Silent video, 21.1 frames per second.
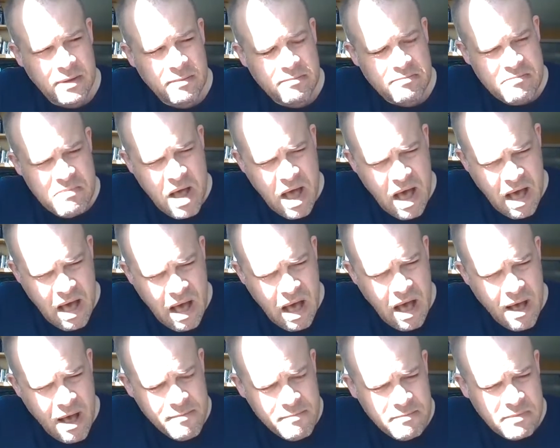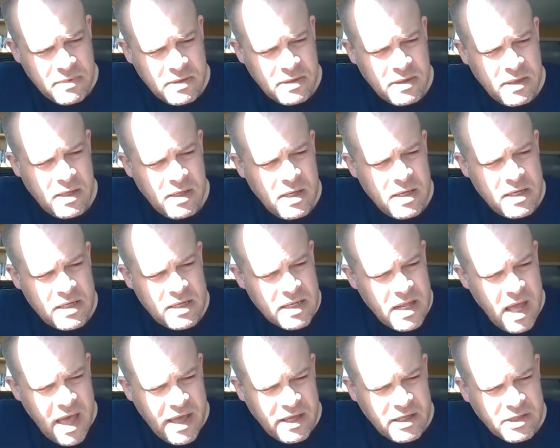Mom, can
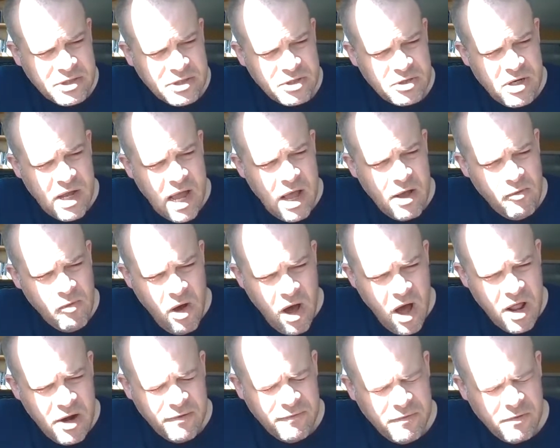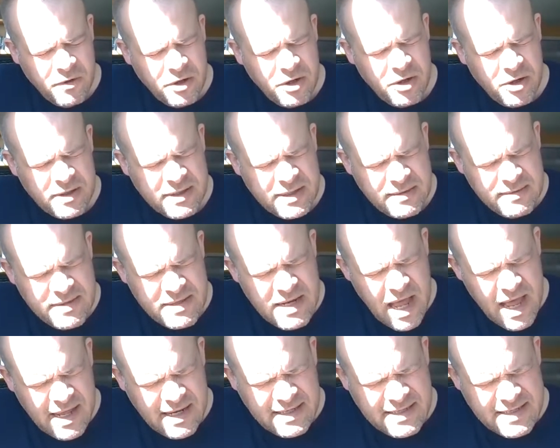I get your hot water for your
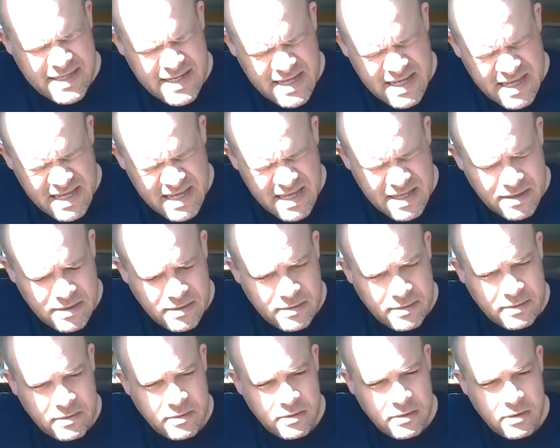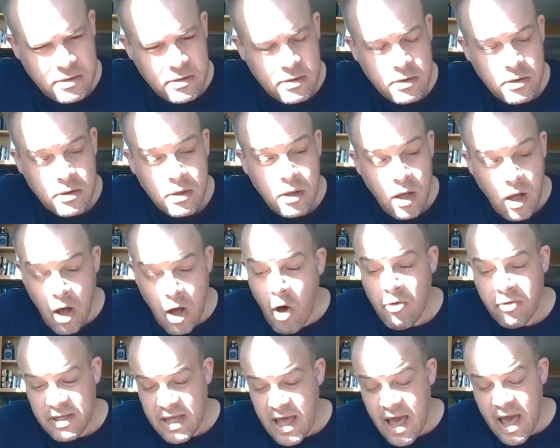night tea?
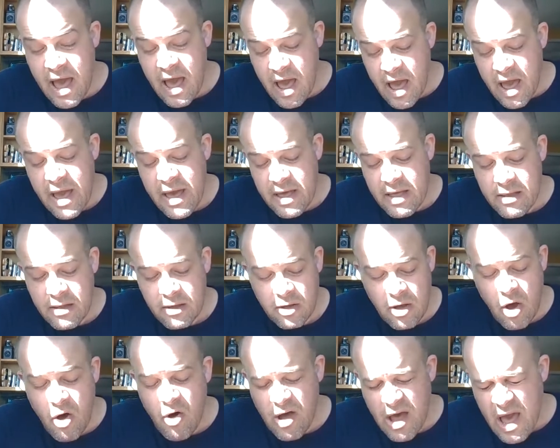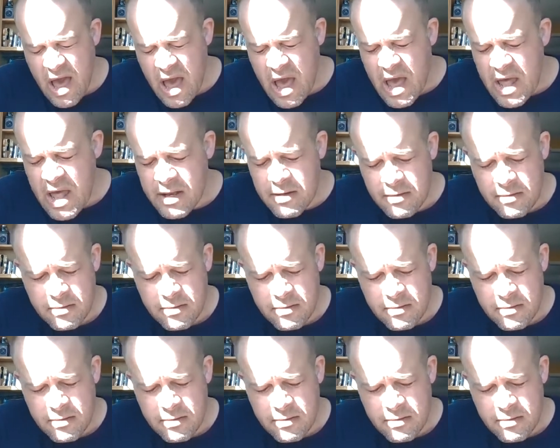Okay, go ahead.